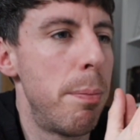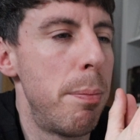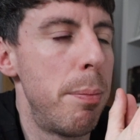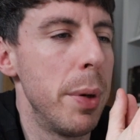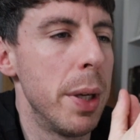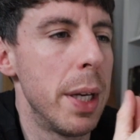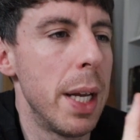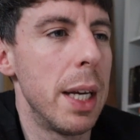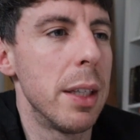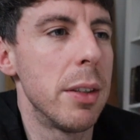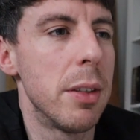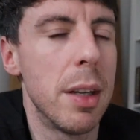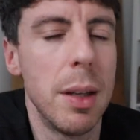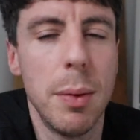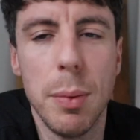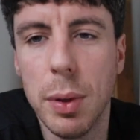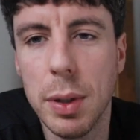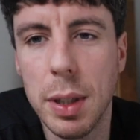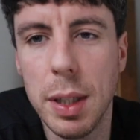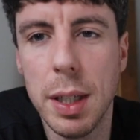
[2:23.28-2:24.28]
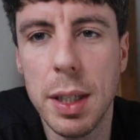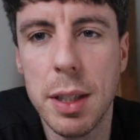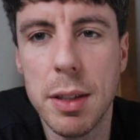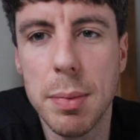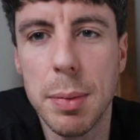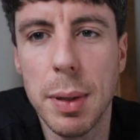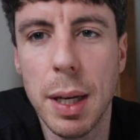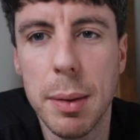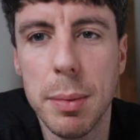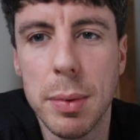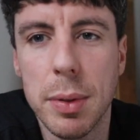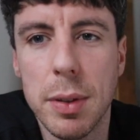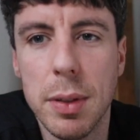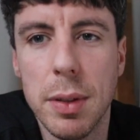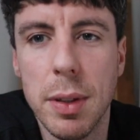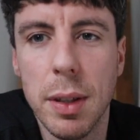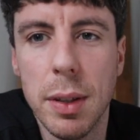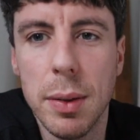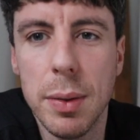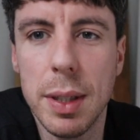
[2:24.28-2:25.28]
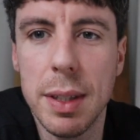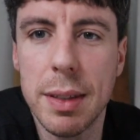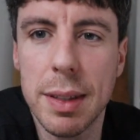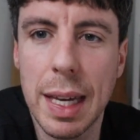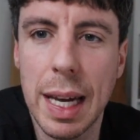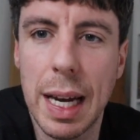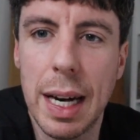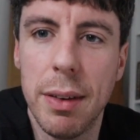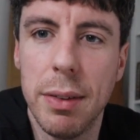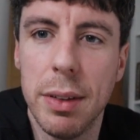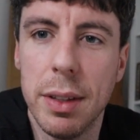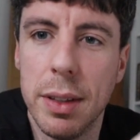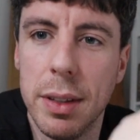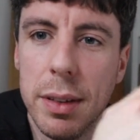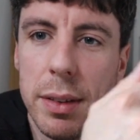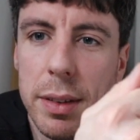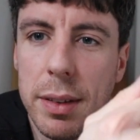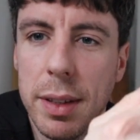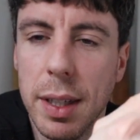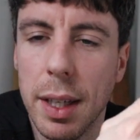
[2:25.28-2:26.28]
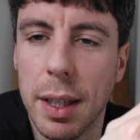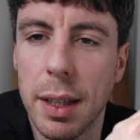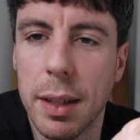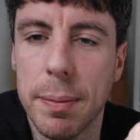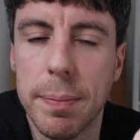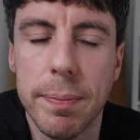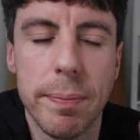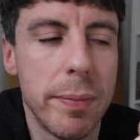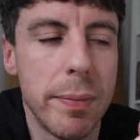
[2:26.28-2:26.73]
But actually what you need to be able to do is carrot and stick.